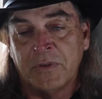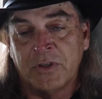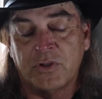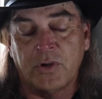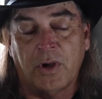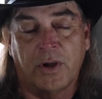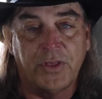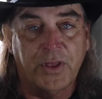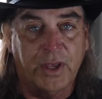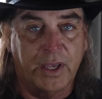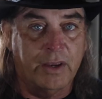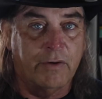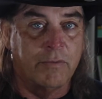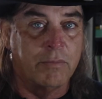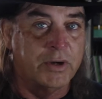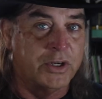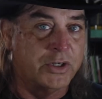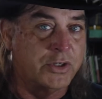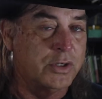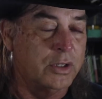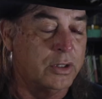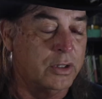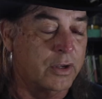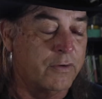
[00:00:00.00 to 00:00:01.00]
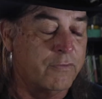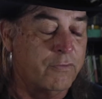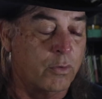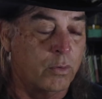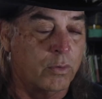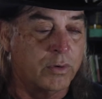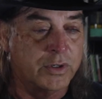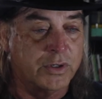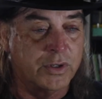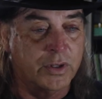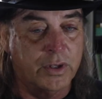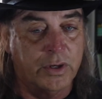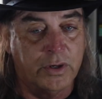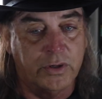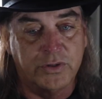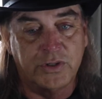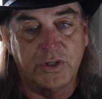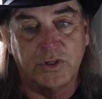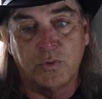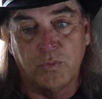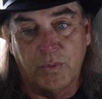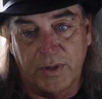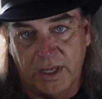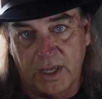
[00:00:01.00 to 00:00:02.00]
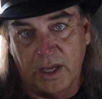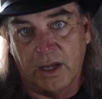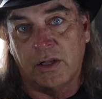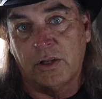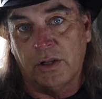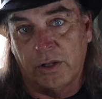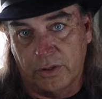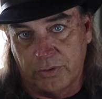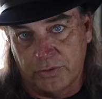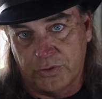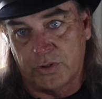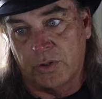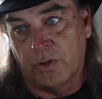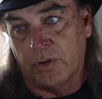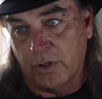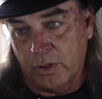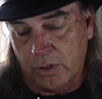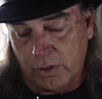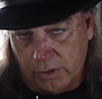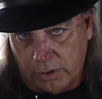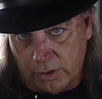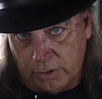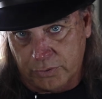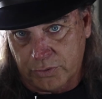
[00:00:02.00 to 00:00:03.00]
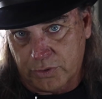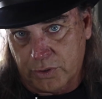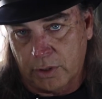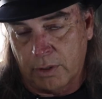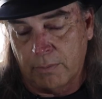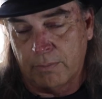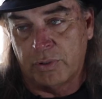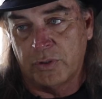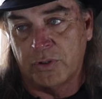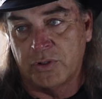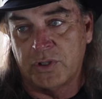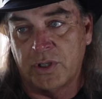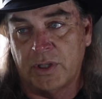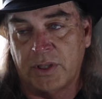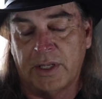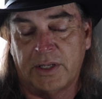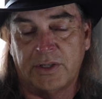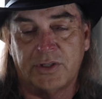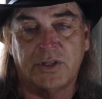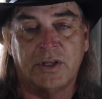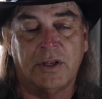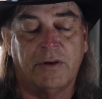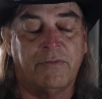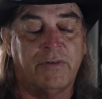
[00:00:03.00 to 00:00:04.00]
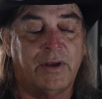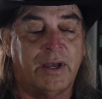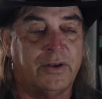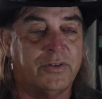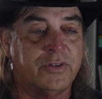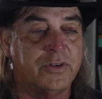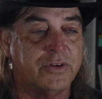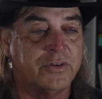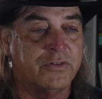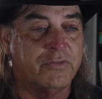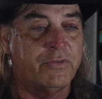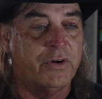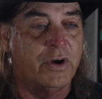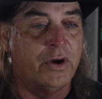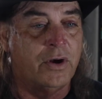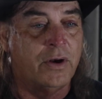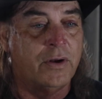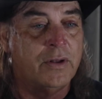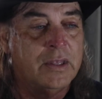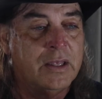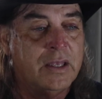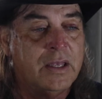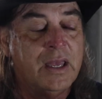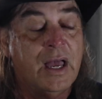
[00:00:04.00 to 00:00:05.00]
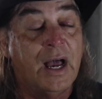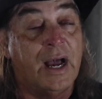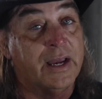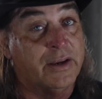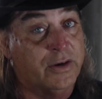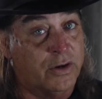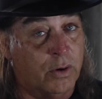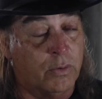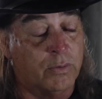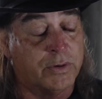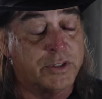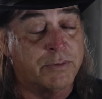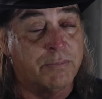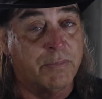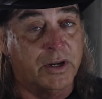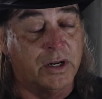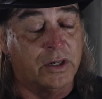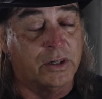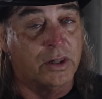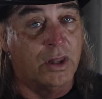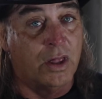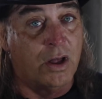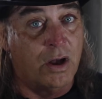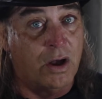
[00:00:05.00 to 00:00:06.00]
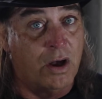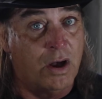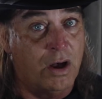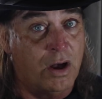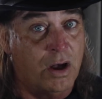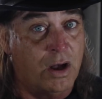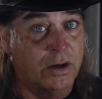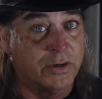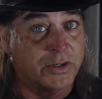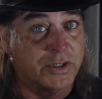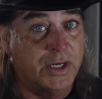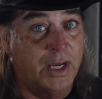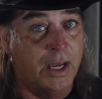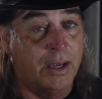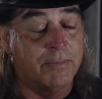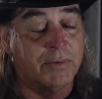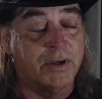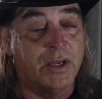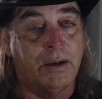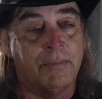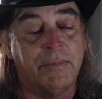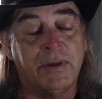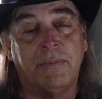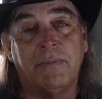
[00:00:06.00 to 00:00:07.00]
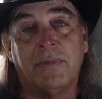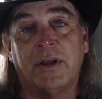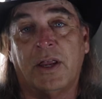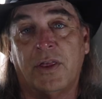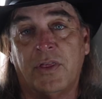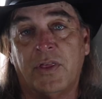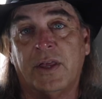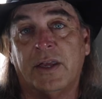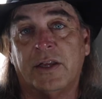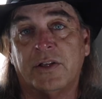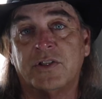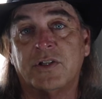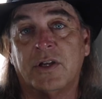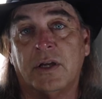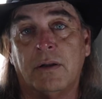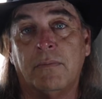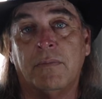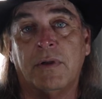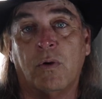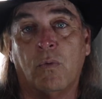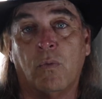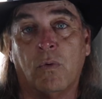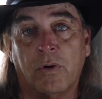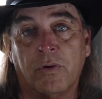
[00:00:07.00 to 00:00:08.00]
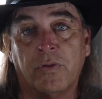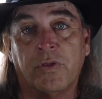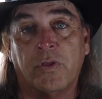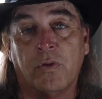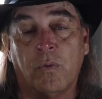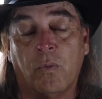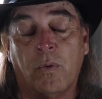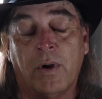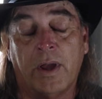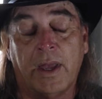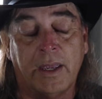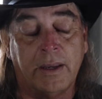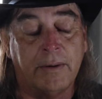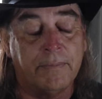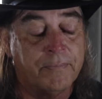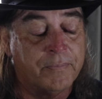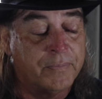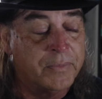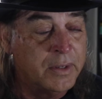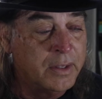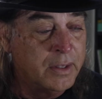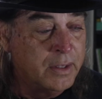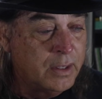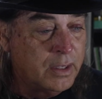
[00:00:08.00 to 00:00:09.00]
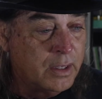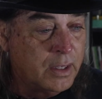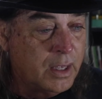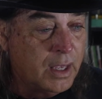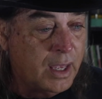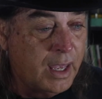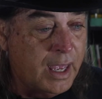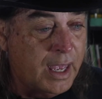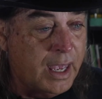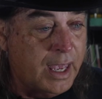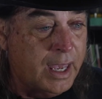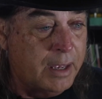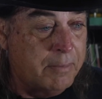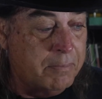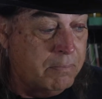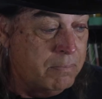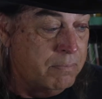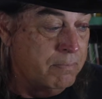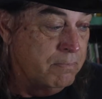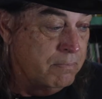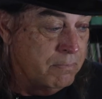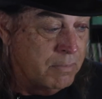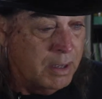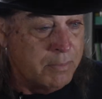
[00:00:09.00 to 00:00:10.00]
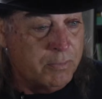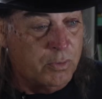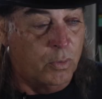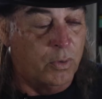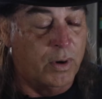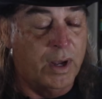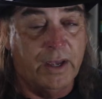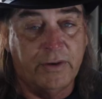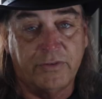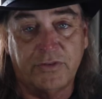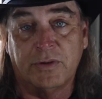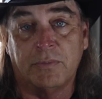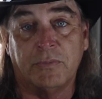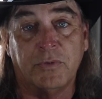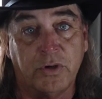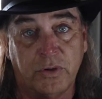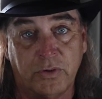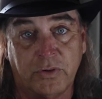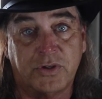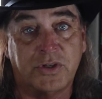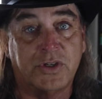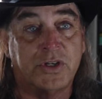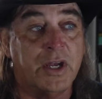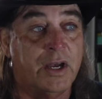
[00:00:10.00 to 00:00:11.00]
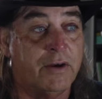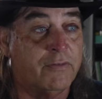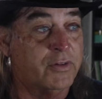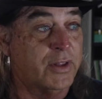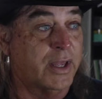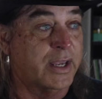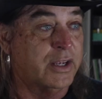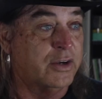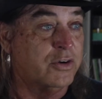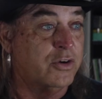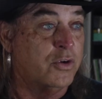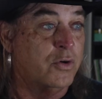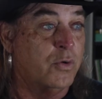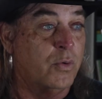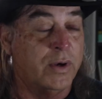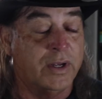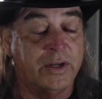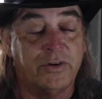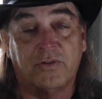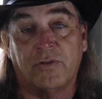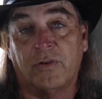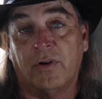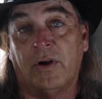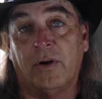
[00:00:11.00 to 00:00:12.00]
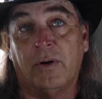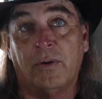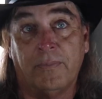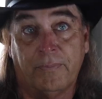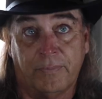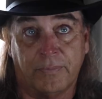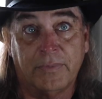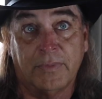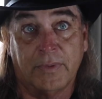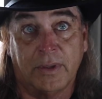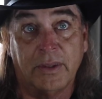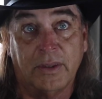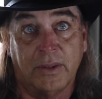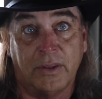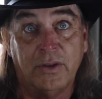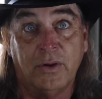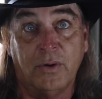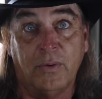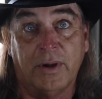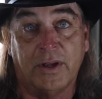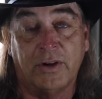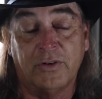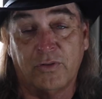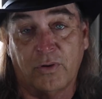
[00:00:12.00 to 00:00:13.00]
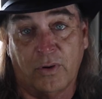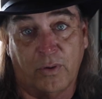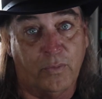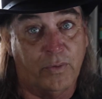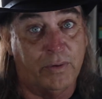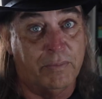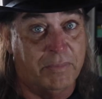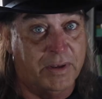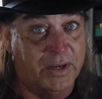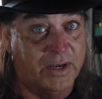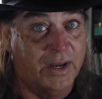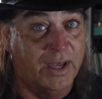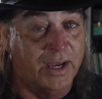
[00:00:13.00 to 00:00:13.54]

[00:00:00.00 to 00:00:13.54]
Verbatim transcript: So I think everybody should look forward to those as we get closer and closer to pushing that stuff out this fall. I know it's been a long time coming, but I think it's going to be worth the wait. And maybe we'll have some new stuff like a new intro. New intro would be